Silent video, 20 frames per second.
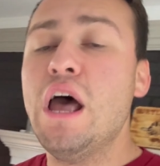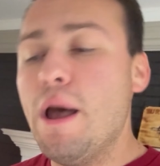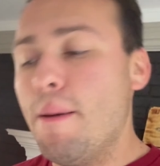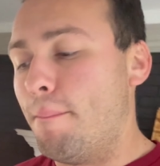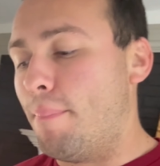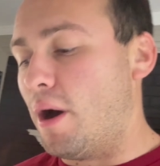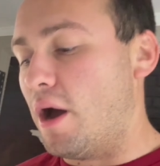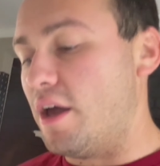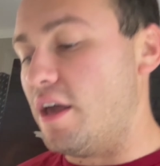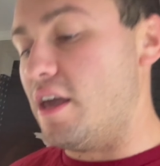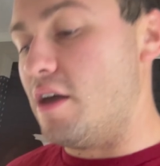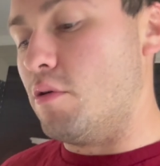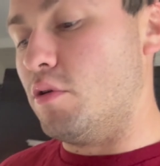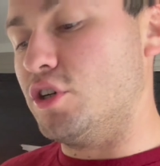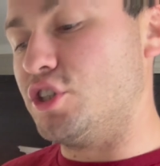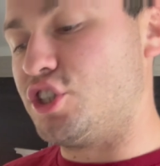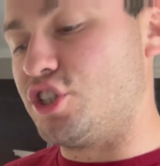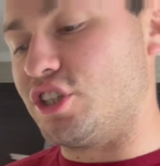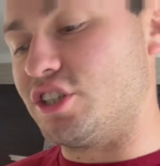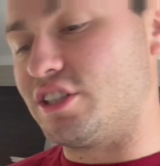but it
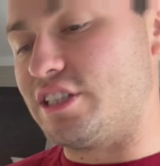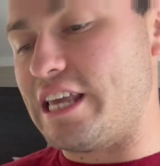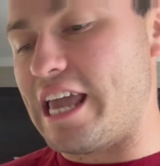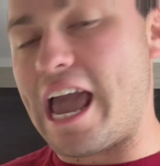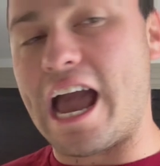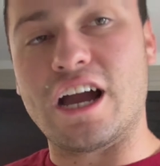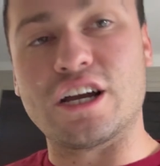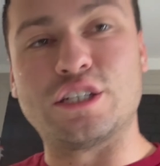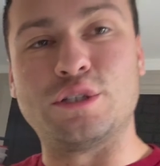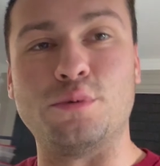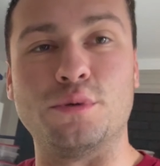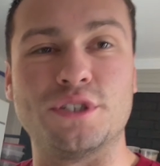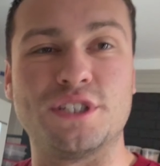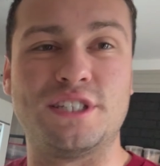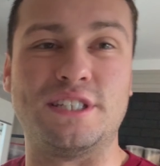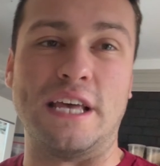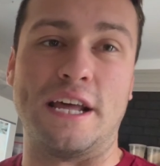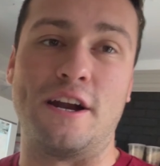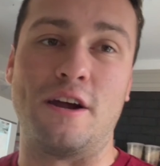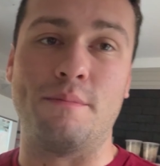was just the actual
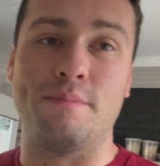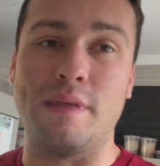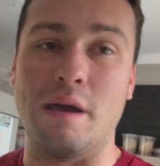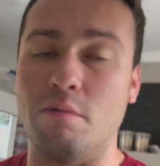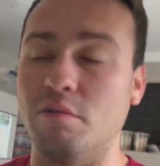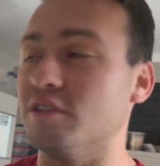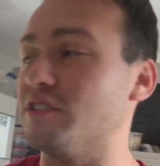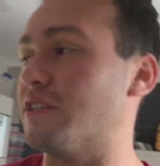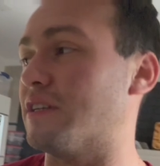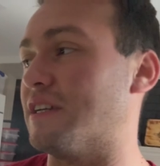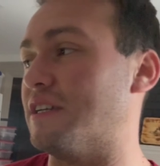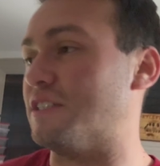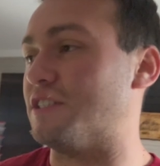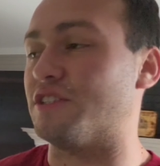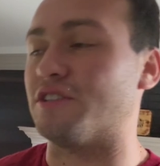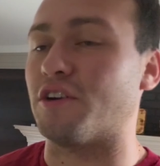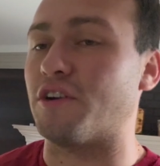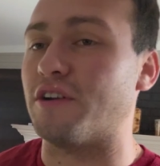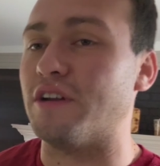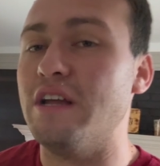setup that was a
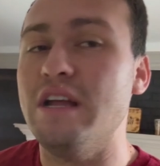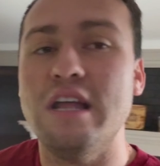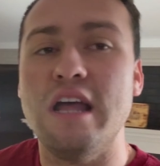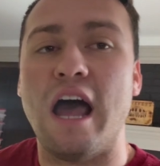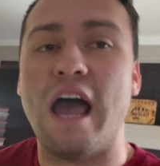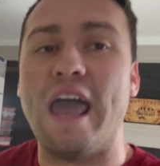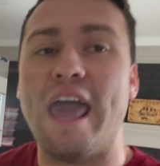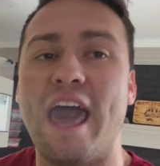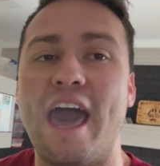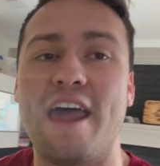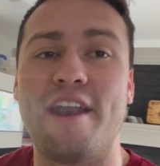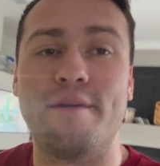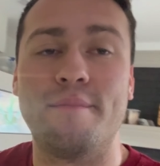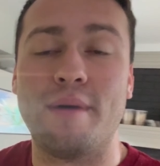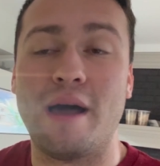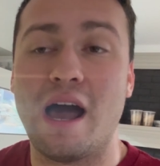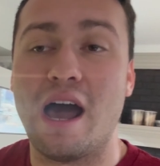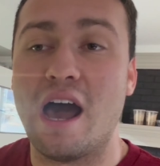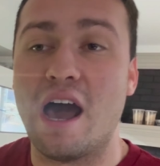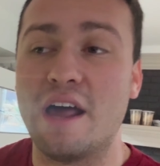concern. I had him
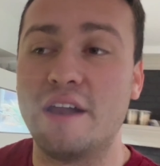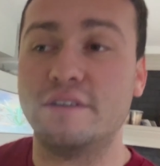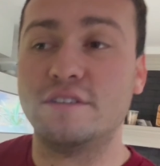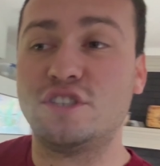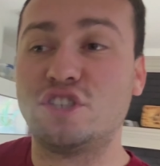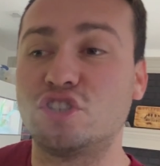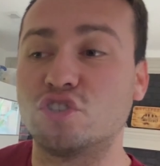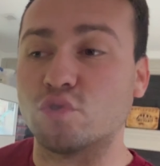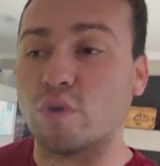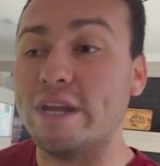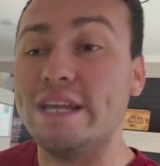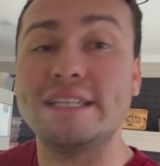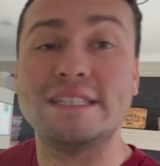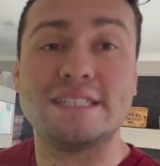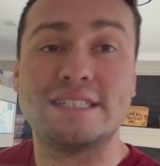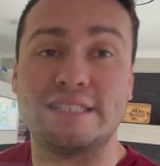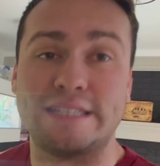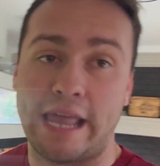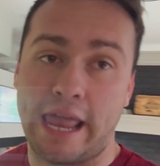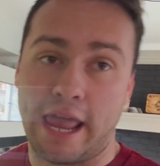on straight
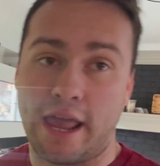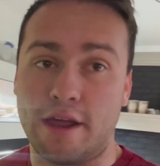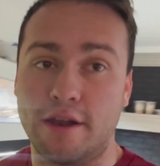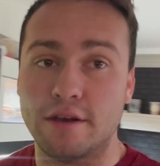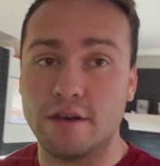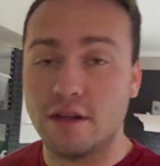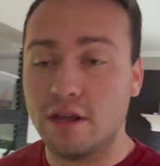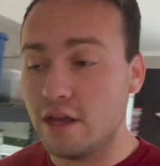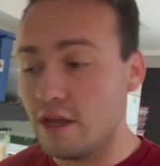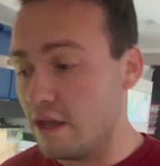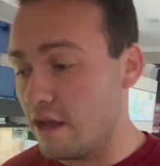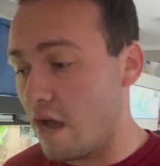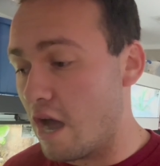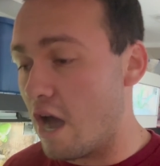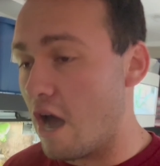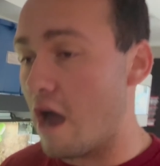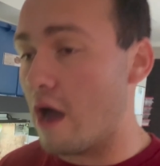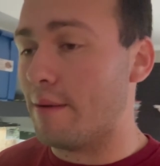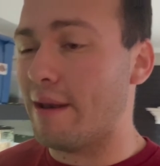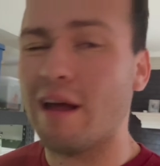sand.
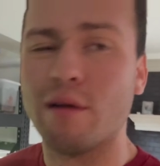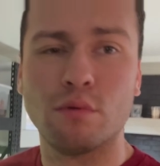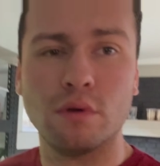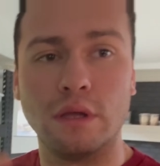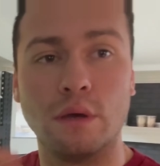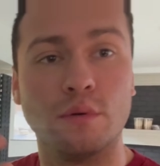Not really, it